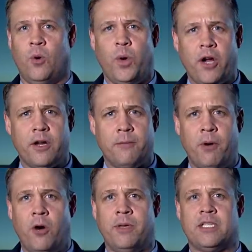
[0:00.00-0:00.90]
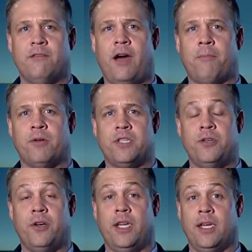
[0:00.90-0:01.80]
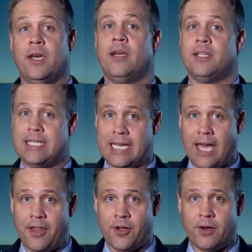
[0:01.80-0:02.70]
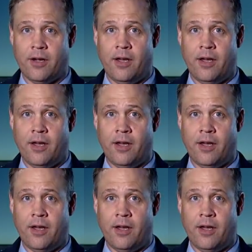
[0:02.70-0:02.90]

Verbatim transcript: We are at a moment of opportunity, together.